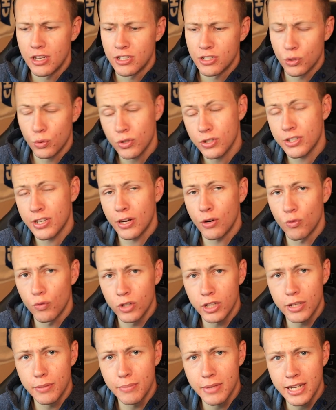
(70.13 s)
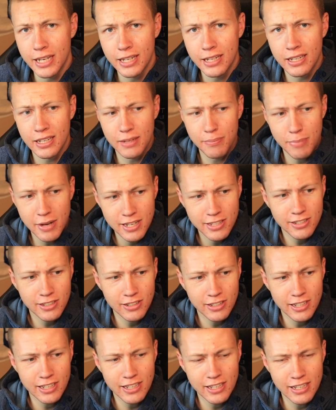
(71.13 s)
So what does that really mean? It
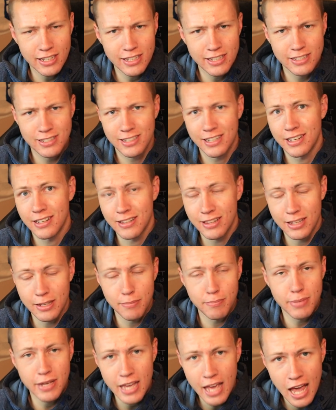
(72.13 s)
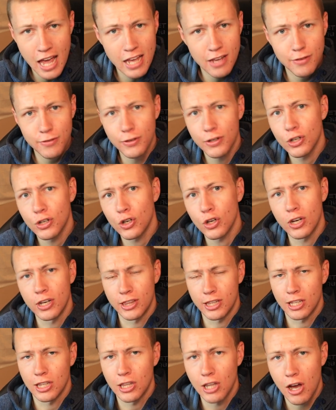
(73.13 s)
basically is kind of the behavior and
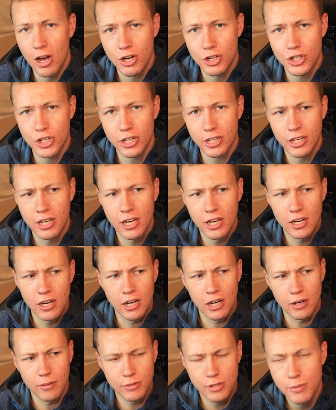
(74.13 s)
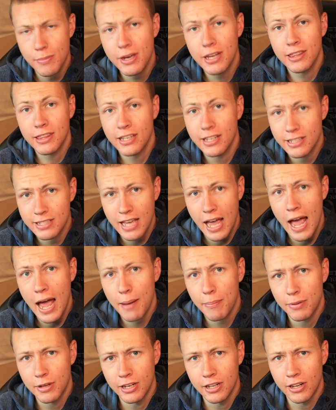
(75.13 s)
the logic um, to make things
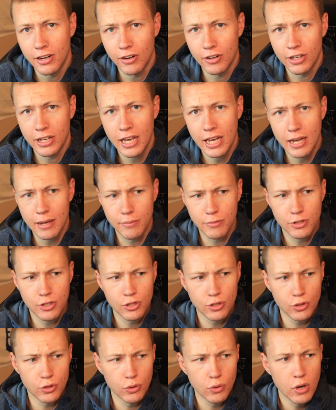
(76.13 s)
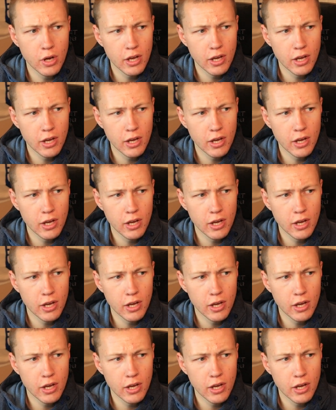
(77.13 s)
happen in our game, to